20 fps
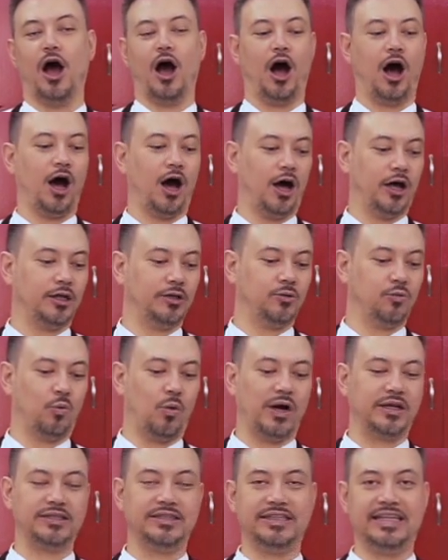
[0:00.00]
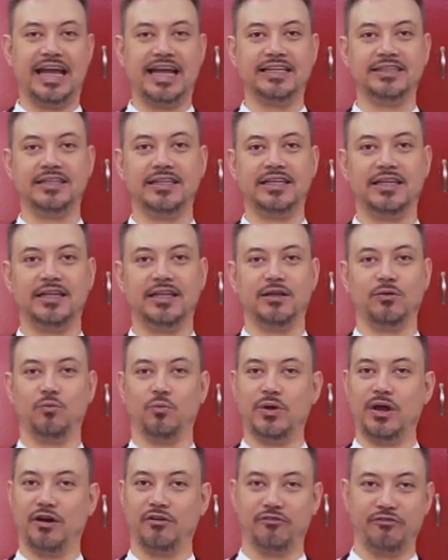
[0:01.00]
on what date
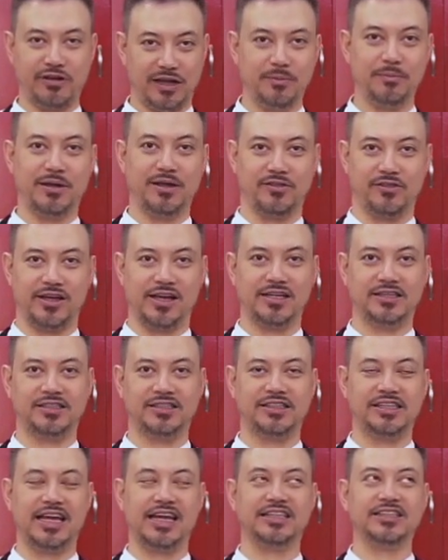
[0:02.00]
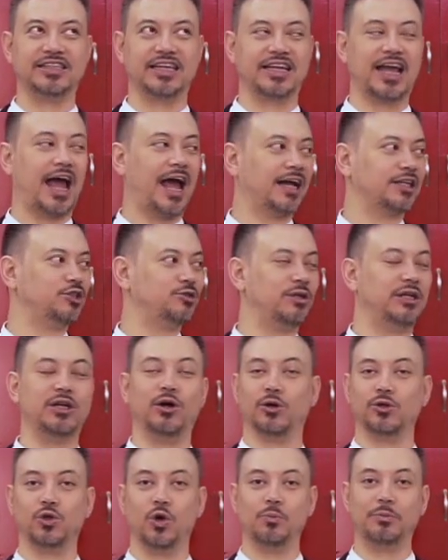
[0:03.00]
we are filming this, it's actually
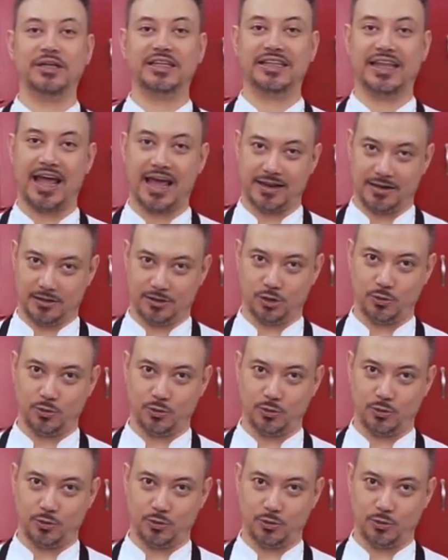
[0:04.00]
October 10,